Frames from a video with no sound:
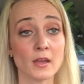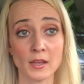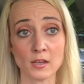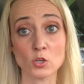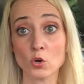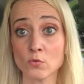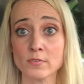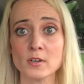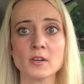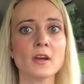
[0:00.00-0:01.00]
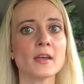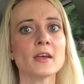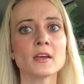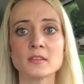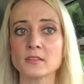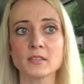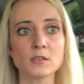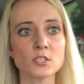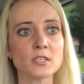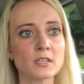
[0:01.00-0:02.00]
and over, and they
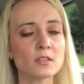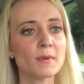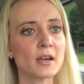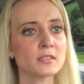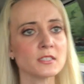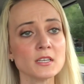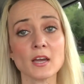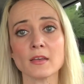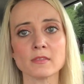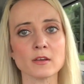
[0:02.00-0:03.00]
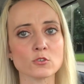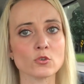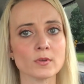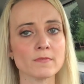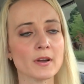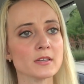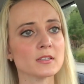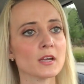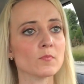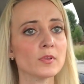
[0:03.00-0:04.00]
were sitting in the back seat and they were totally fine
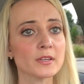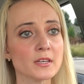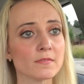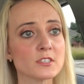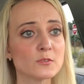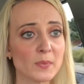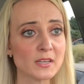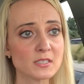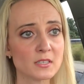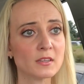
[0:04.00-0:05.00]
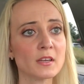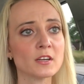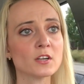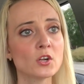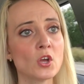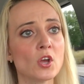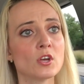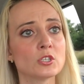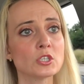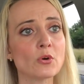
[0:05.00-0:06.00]
and had plenty of space in there.
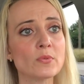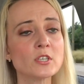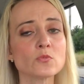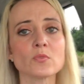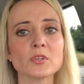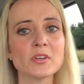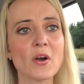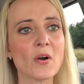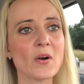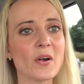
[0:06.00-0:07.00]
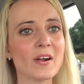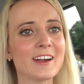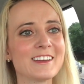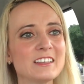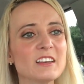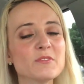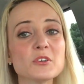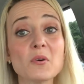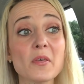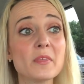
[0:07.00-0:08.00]
So these really give
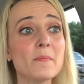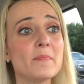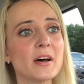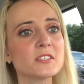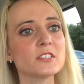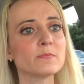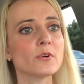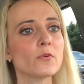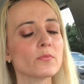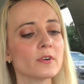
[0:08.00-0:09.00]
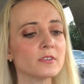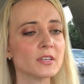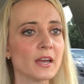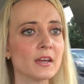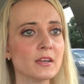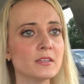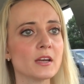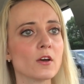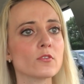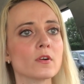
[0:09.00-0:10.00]
you the best of both worlds, and
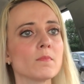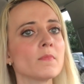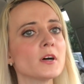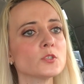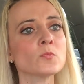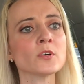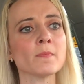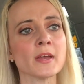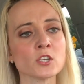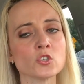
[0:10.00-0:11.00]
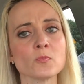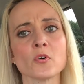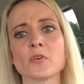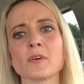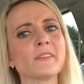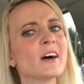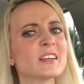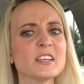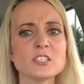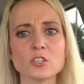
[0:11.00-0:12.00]
now they're much more manageable. They're a lot
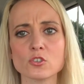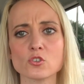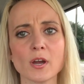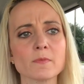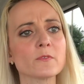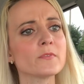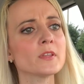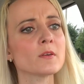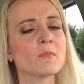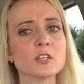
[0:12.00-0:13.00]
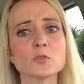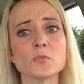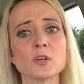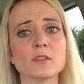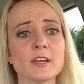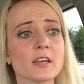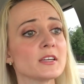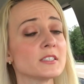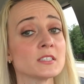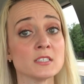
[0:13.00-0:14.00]
easier to drive. They're feeling much more like
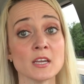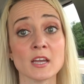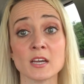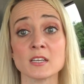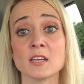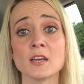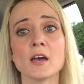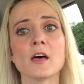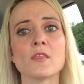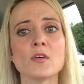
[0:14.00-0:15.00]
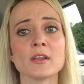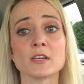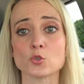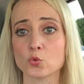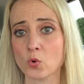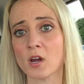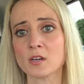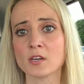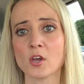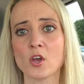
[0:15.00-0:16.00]
a sedan than a
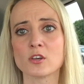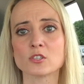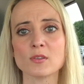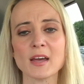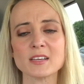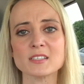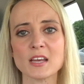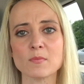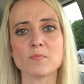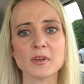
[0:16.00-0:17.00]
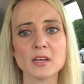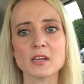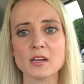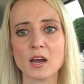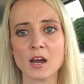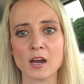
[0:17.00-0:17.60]
truck. So that is a big